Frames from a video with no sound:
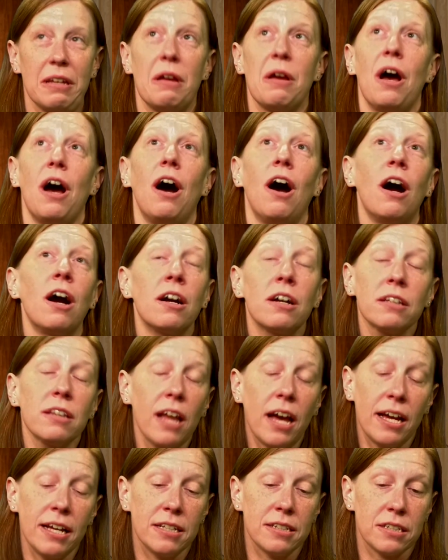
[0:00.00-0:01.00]
our
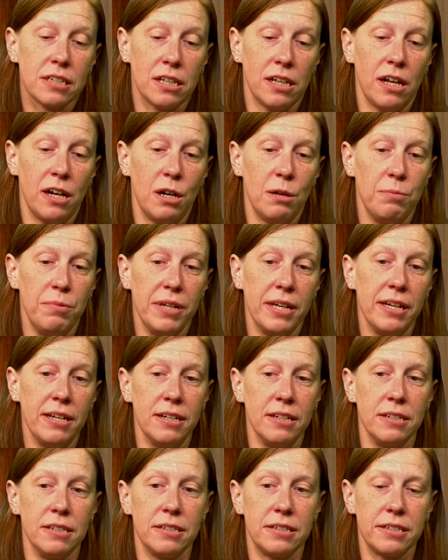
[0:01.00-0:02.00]
Lions Club
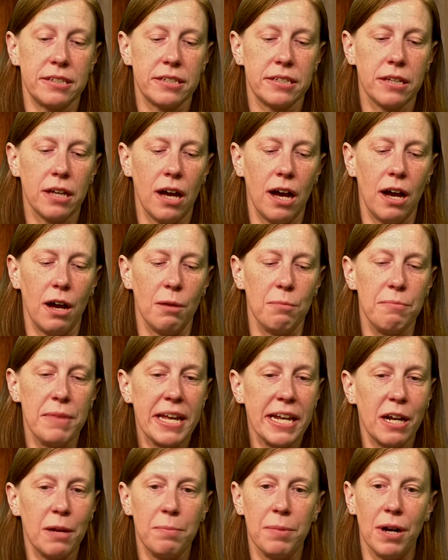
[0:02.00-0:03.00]
is um,
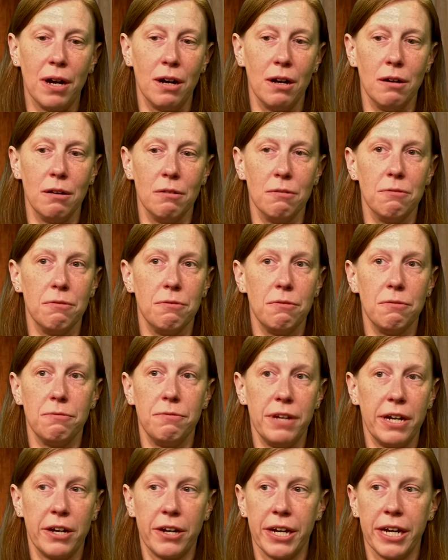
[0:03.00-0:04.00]
made up of
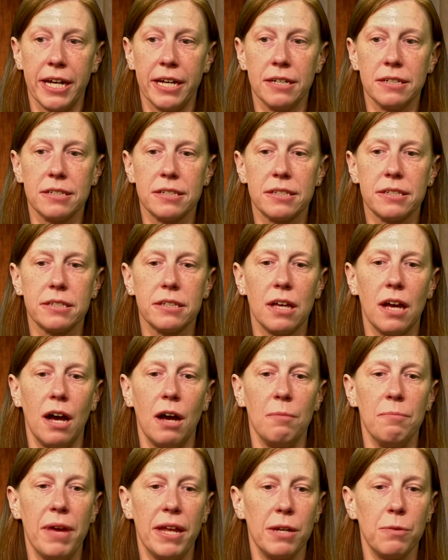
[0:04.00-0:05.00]
various
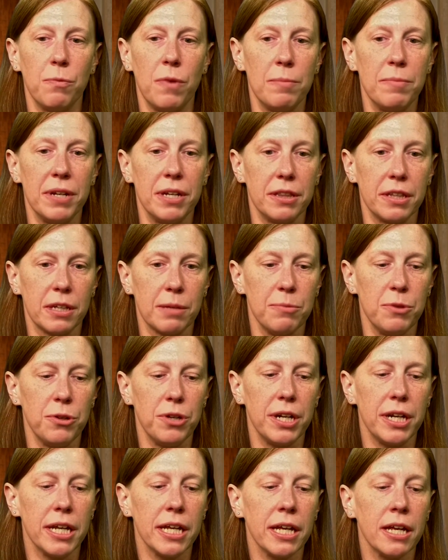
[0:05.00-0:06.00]
uh, men and women in the
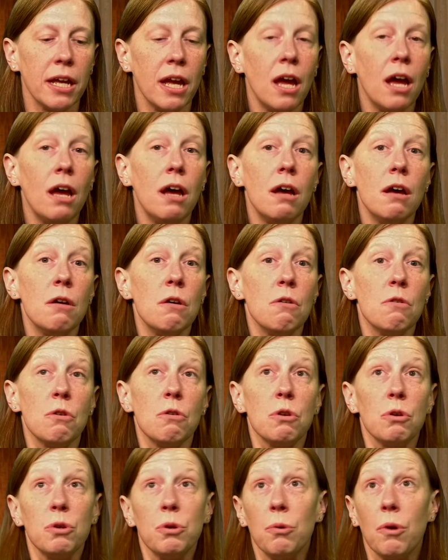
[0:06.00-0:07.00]
community
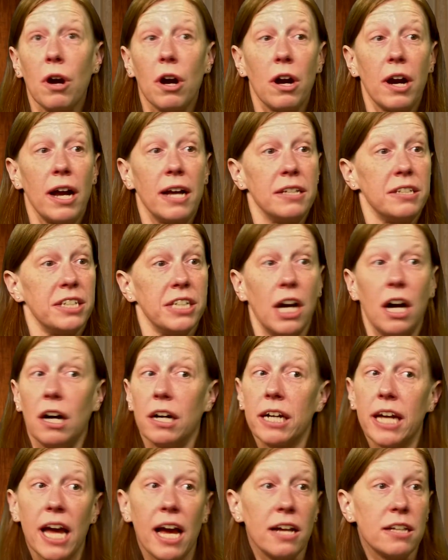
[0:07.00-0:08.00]
who are as
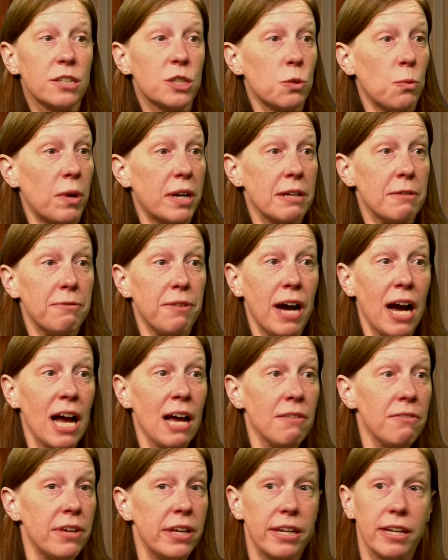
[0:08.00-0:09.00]
young as
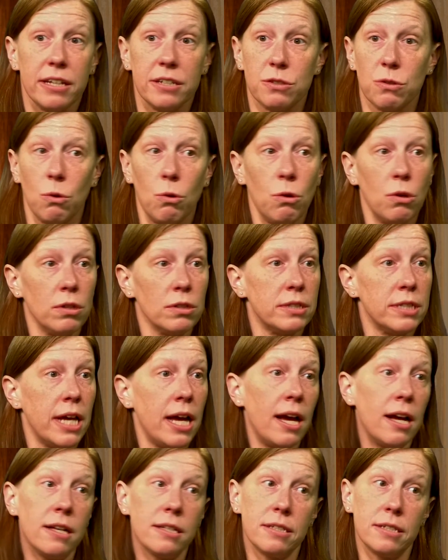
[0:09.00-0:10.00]
25 and as old
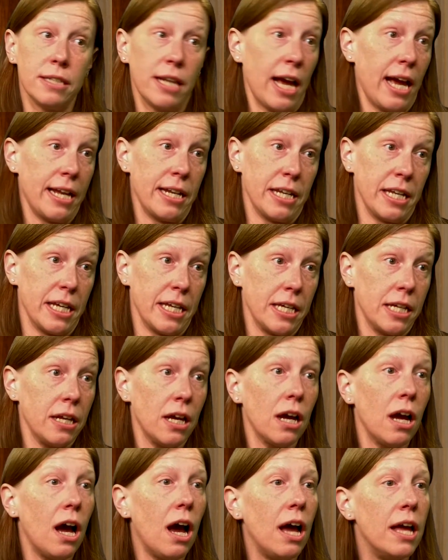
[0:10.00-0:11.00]
as 90.
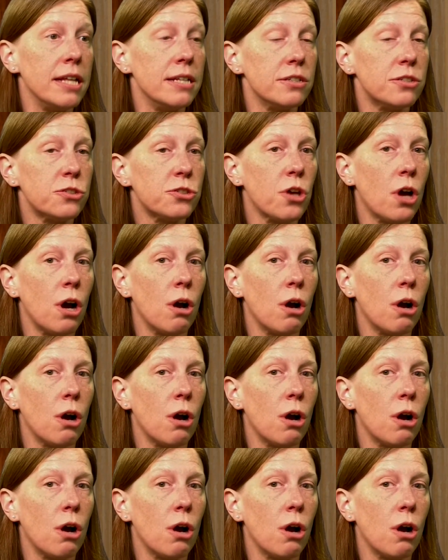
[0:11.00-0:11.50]
Mm -hmm. And so